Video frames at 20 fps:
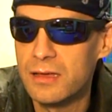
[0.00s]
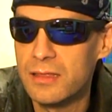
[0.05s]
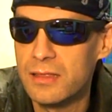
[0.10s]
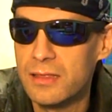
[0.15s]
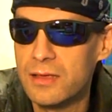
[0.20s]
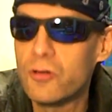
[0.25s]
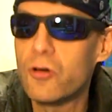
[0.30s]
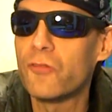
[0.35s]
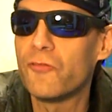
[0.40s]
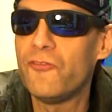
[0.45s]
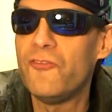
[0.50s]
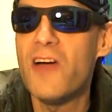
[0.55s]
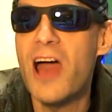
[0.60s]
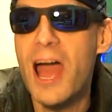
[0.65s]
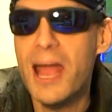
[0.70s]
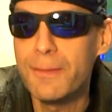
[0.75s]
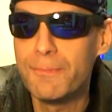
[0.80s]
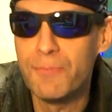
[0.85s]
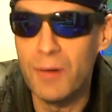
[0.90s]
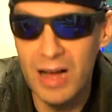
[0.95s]
They're called
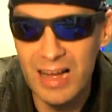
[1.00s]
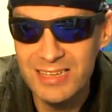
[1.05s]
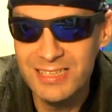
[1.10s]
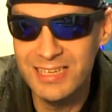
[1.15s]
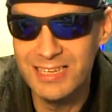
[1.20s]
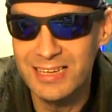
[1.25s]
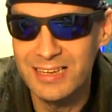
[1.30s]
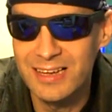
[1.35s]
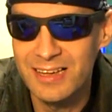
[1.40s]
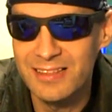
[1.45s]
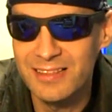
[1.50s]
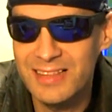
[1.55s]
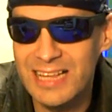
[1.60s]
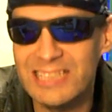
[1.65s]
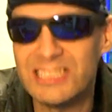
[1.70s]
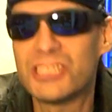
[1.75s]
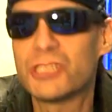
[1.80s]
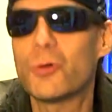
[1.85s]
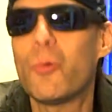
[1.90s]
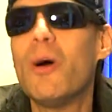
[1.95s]
fag butts? Yeah.
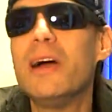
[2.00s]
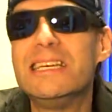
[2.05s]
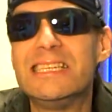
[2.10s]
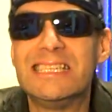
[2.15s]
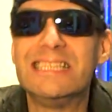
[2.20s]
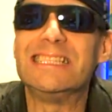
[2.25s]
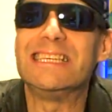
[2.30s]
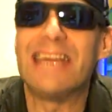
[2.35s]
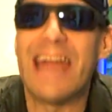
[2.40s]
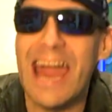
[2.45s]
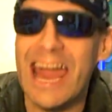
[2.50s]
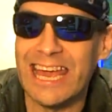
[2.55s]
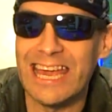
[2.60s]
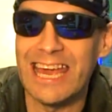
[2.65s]
That's twice as gay.